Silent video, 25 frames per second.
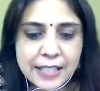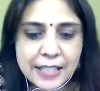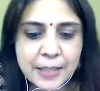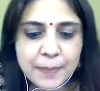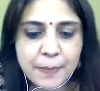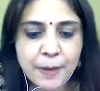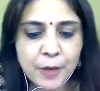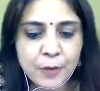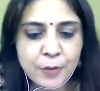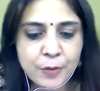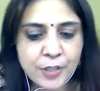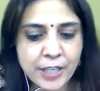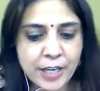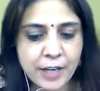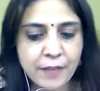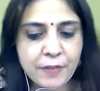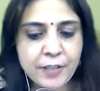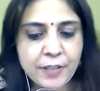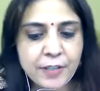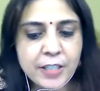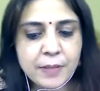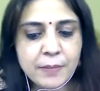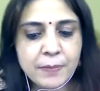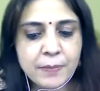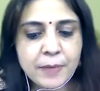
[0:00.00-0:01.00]
us about
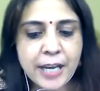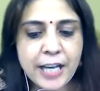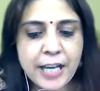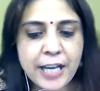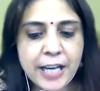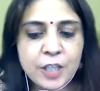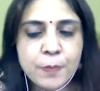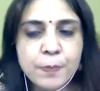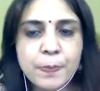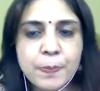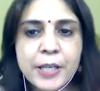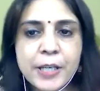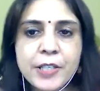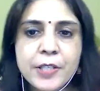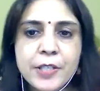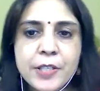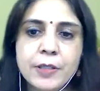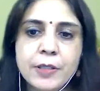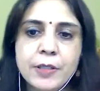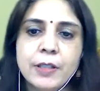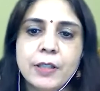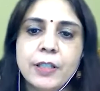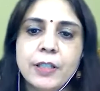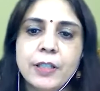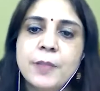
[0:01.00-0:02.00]
Shaivism and
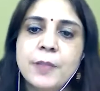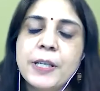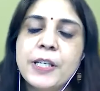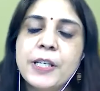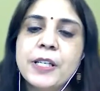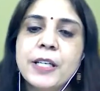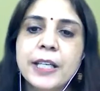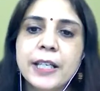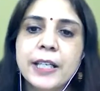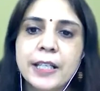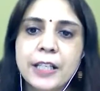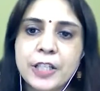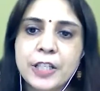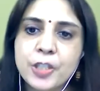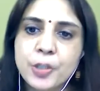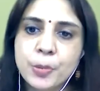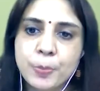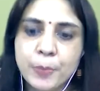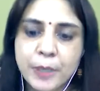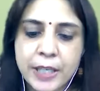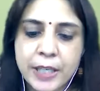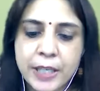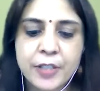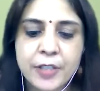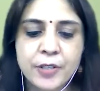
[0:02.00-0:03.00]
especially
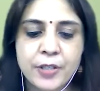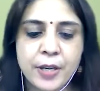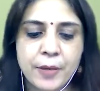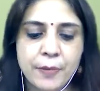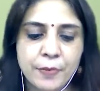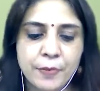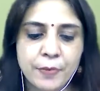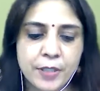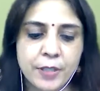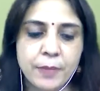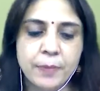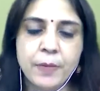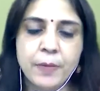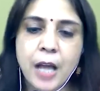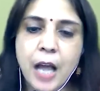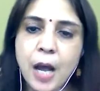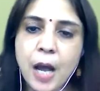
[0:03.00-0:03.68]
Kashmir Shaivism.